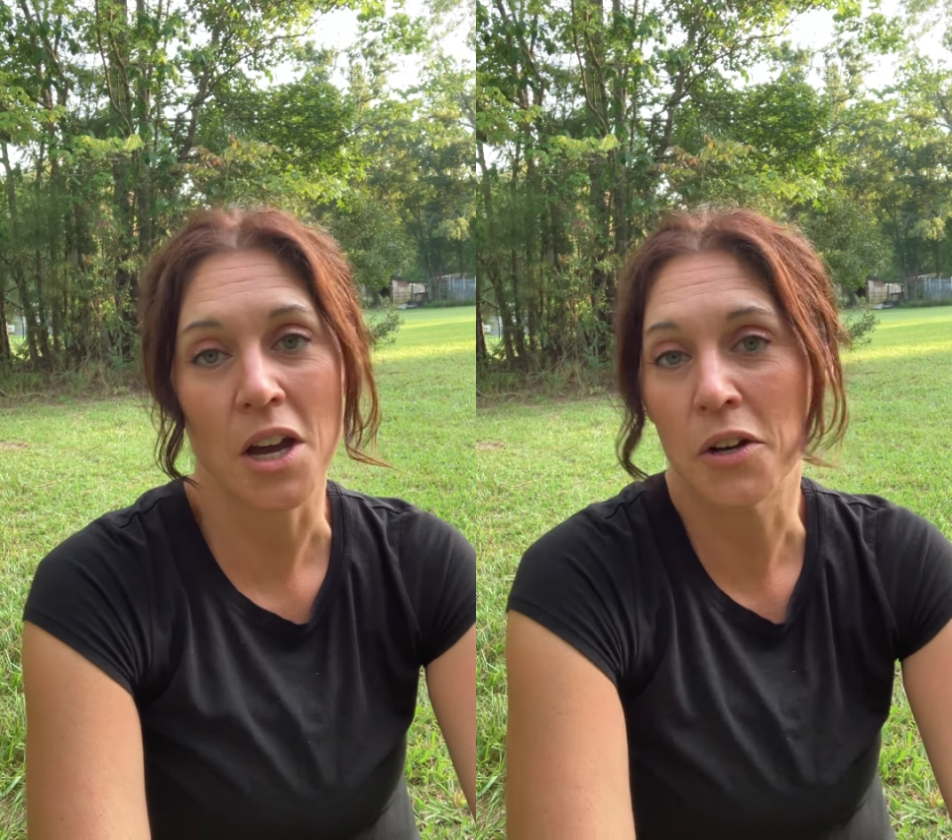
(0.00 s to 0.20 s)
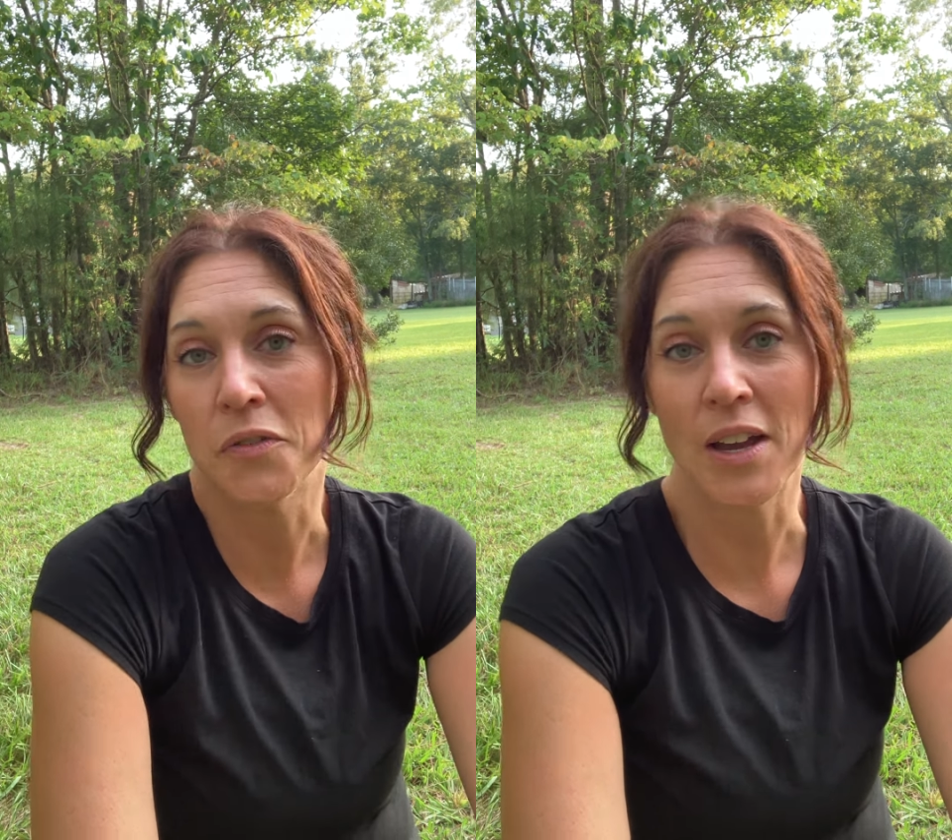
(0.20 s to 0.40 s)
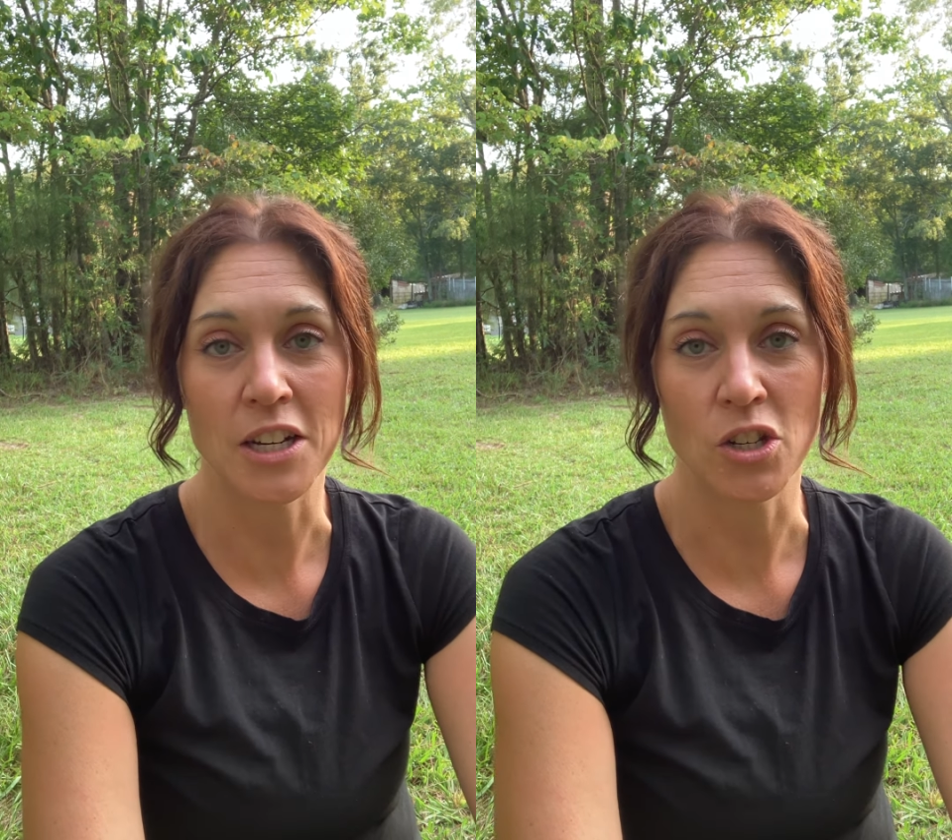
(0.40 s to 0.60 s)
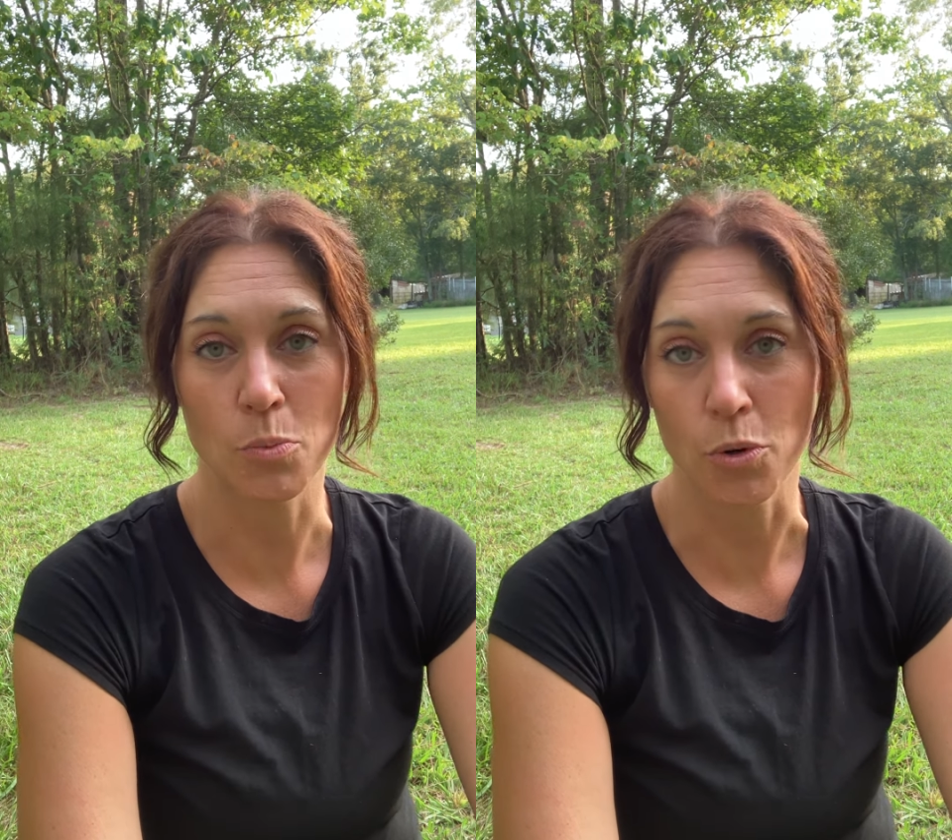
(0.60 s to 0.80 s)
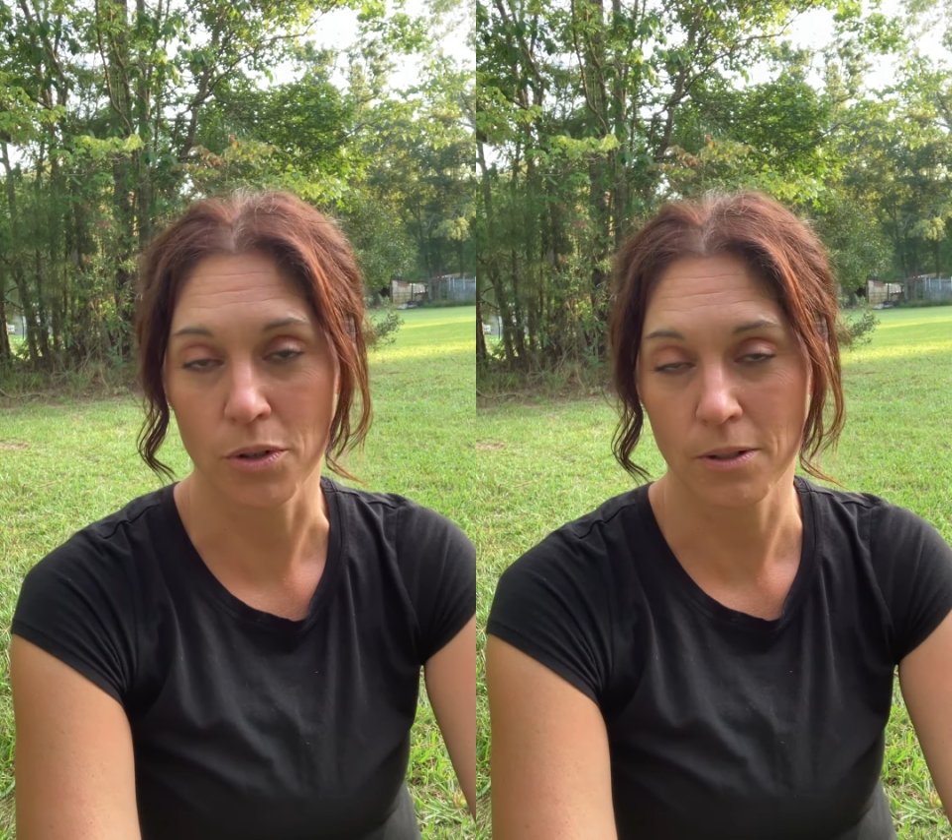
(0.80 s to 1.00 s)
of any
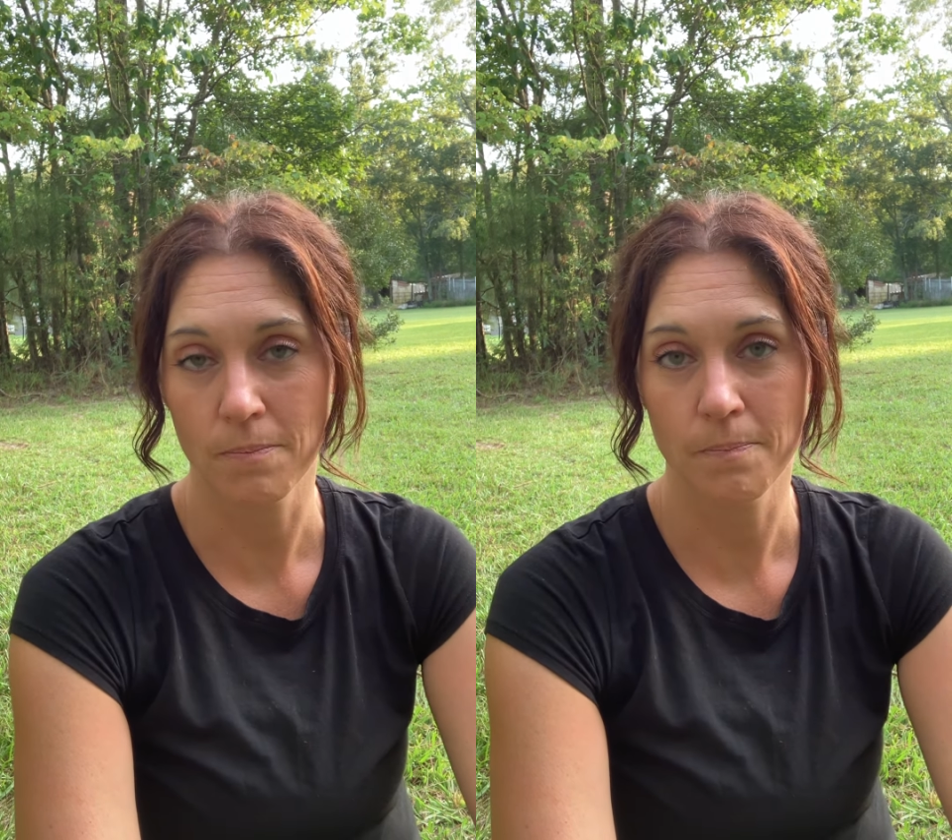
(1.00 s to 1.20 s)
sport,